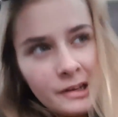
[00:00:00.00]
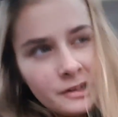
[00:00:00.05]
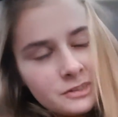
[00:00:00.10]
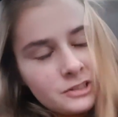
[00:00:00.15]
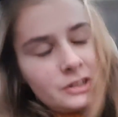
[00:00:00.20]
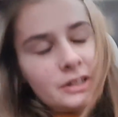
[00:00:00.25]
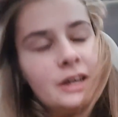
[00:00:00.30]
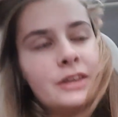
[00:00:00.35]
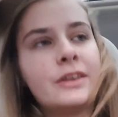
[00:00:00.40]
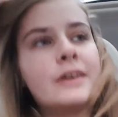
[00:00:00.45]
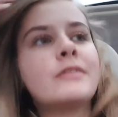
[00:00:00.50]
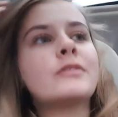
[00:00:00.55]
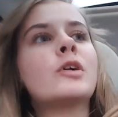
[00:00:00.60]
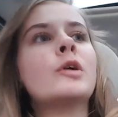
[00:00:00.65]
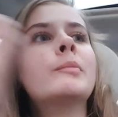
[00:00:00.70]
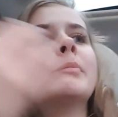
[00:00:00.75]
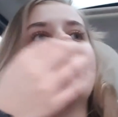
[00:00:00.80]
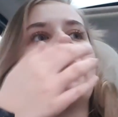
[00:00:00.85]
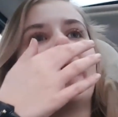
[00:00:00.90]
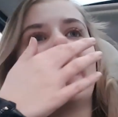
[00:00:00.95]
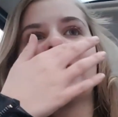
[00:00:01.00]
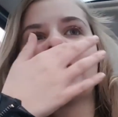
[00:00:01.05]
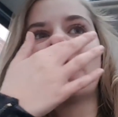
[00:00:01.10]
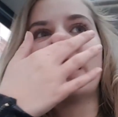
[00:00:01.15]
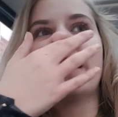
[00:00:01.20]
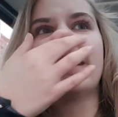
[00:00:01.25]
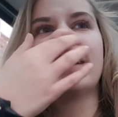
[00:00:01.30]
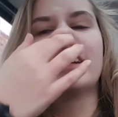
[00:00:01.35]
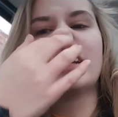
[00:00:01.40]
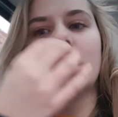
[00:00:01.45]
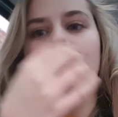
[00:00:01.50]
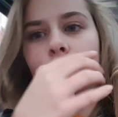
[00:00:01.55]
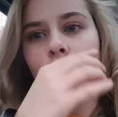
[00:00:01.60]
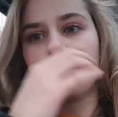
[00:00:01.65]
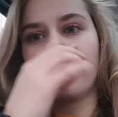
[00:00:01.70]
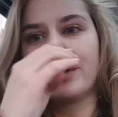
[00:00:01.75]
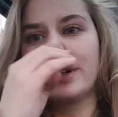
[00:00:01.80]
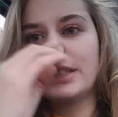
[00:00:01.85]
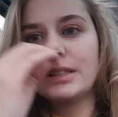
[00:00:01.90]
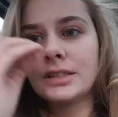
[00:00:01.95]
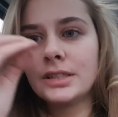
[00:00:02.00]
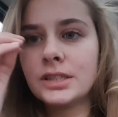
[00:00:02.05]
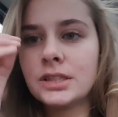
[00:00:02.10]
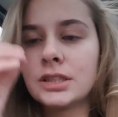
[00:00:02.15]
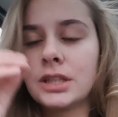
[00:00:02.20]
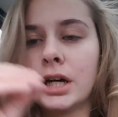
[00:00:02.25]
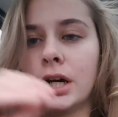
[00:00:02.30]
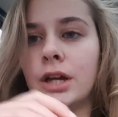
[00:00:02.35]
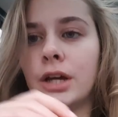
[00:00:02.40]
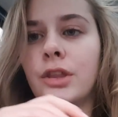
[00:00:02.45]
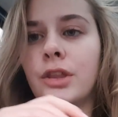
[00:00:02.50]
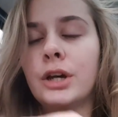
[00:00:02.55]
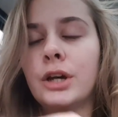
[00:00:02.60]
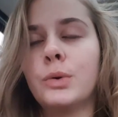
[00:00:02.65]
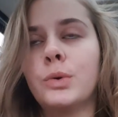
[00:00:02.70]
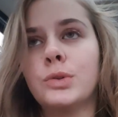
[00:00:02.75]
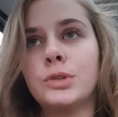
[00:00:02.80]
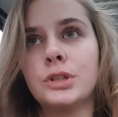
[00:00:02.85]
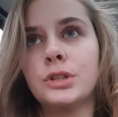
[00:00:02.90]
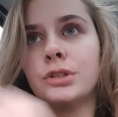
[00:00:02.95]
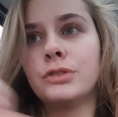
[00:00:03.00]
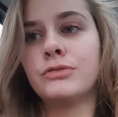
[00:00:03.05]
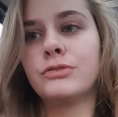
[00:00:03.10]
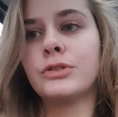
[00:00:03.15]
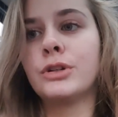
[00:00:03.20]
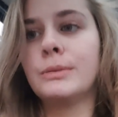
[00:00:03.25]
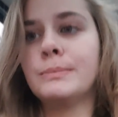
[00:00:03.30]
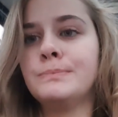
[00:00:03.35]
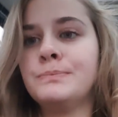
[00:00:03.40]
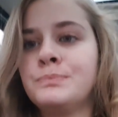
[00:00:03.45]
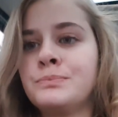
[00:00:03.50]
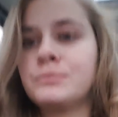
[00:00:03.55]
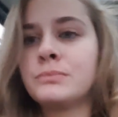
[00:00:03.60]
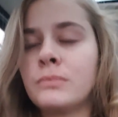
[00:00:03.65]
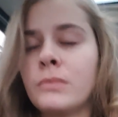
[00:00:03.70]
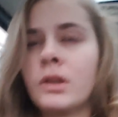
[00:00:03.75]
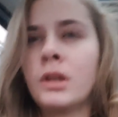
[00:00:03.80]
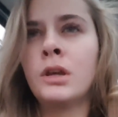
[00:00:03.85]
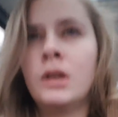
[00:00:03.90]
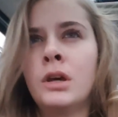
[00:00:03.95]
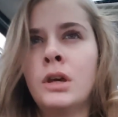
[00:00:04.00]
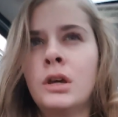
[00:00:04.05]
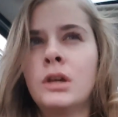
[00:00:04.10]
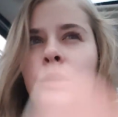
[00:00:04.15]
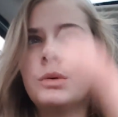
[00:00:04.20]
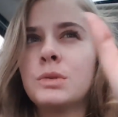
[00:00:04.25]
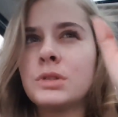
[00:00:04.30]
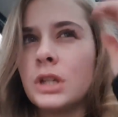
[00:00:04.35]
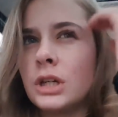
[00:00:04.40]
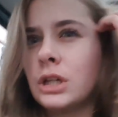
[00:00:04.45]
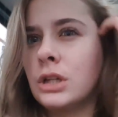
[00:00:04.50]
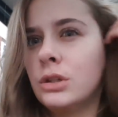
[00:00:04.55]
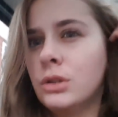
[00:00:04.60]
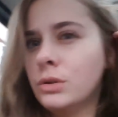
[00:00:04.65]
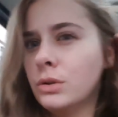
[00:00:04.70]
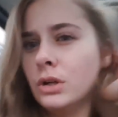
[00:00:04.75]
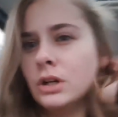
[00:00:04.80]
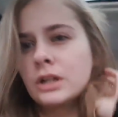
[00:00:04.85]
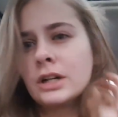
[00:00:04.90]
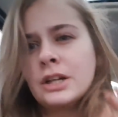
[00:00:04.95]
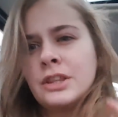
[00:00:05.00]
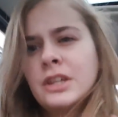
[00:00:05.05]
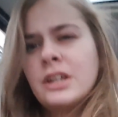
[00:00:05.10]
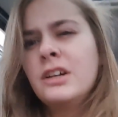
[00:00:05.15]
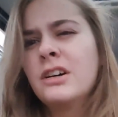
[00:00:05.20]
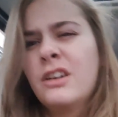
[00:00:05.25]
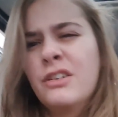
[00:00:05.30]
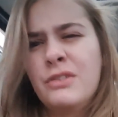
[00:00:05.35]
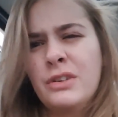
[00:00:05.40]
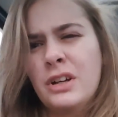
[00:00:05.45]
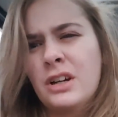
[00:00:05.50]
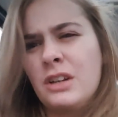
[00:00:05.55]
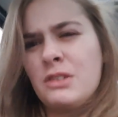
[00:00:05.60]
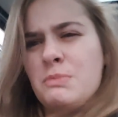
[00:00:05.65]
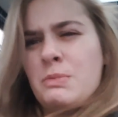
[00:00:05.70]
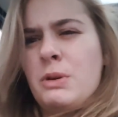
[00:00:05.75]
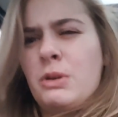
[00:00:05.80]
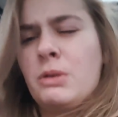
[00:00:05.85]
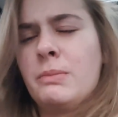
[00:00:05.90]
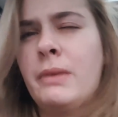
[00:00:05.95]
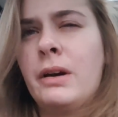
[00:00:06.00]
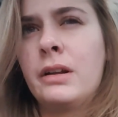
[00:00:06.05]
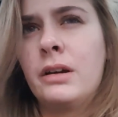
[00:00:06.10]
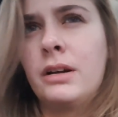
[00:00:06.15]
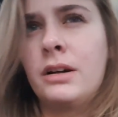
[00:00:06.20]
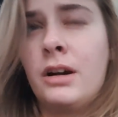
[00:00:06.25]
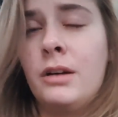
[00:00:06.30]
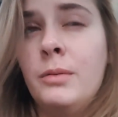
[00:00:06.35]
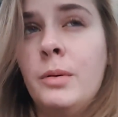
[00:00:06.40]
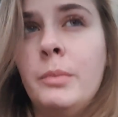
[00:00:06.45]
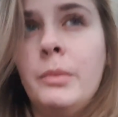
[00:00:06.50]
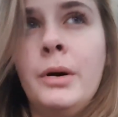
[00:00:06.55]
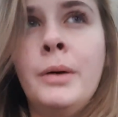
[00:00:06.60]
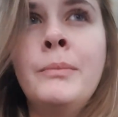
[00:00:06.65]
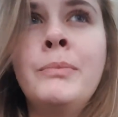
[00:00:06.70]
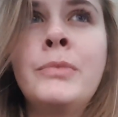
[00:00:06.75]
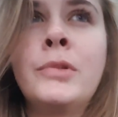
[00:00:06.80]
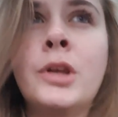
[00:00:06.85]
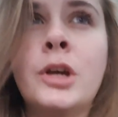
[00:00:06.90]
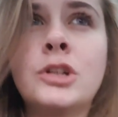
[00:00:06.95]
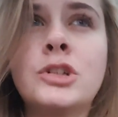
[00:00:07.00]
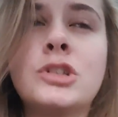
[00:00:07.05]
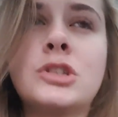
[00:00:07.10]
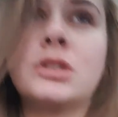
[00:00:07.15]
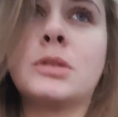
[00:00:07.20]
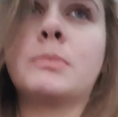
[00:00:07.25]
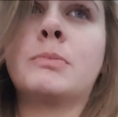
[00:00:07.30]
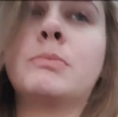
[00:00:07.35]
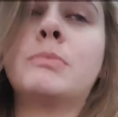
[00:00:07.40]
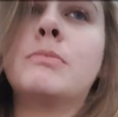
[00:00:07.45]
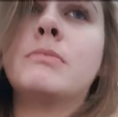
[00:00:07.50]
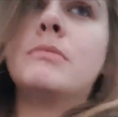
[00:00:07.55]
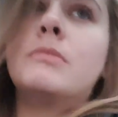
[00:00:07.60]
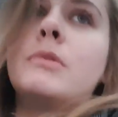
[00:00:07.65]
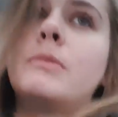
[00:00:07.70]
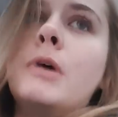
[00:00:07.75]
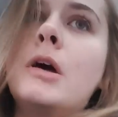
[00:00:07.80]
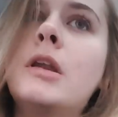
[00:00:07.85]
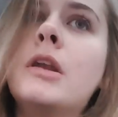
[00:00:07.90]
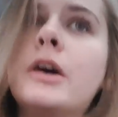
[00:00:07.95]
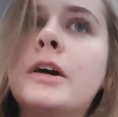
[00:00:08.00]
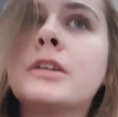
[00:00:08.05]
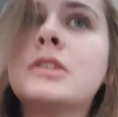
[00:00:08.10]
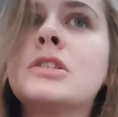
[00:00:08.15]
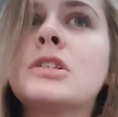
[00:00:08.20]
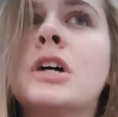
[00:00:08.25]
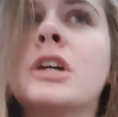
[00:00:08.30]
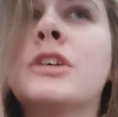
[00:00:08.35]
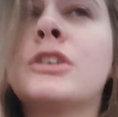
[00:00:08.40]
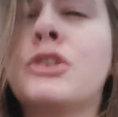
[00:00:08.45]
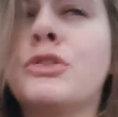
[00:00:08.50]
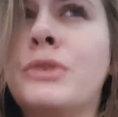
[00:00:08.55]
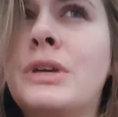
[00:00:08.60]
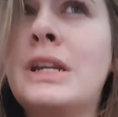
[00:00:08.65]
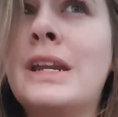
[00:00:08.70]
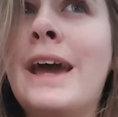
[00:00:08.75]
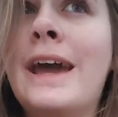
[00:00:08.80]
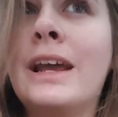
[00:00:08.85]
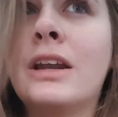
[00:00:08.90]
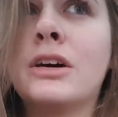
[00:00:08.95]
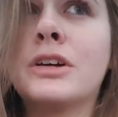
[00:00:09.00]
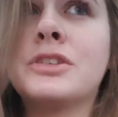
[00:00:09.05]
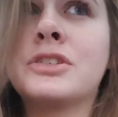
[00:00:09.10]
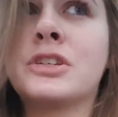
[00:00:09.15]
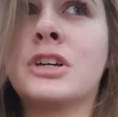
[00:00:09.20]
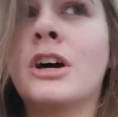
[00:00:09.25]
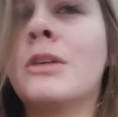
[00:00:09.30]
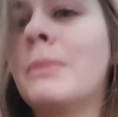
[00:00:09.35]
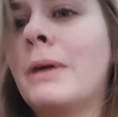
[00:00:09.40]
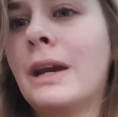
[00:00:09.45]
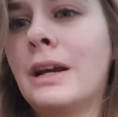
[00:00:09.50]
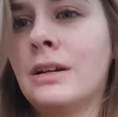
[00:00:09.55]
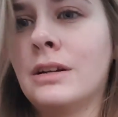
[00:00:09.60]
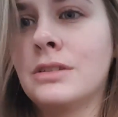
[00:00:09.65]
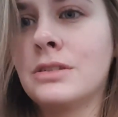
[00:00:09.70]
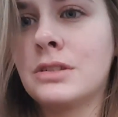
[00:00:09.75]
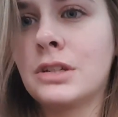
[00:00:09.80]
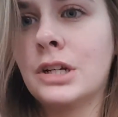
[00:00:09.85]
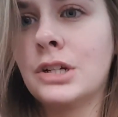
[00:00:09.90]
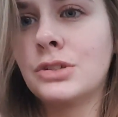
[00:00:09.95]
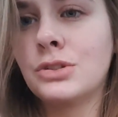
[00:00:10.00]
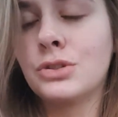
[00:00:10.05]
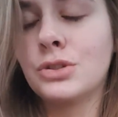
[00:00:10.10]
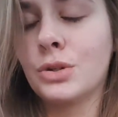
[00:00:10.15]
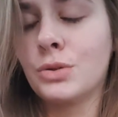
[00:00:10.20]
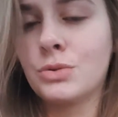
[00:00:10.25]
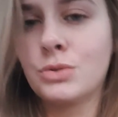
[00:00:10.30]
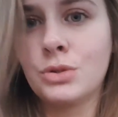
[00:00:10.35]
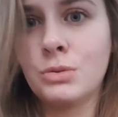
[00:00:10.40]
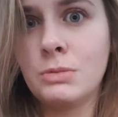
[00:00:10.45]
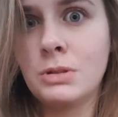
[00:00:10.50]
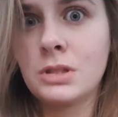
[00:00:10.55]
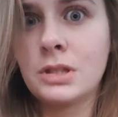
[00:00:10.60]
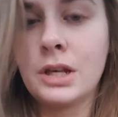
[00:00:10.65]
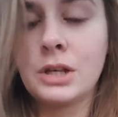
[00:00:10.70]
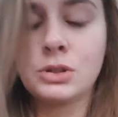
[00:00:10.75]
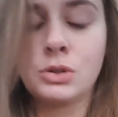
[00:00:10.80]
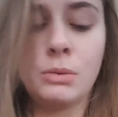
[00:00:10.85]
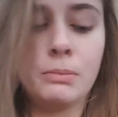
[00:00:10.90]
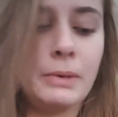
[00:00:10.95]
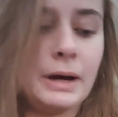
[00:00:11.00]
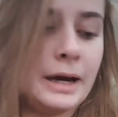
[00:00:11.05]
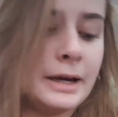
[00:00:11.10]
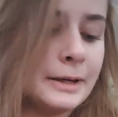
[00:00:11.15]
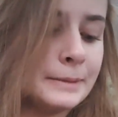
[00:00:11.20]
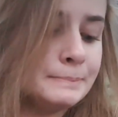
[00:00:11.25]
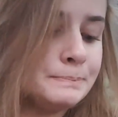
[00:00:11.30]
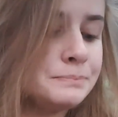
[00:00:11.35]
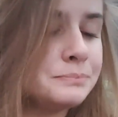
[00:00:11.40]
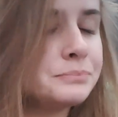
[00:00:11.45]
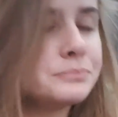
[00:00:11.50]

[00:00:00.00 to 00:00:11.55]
So yeah, they've gone back, and a green skirt that I ordered from, it was like New Look, I think, I feel like I spoke about it, I can't remember. Just a nice kind of green A-line skirt, but A-line skirts just don't suit me, so that's gone back.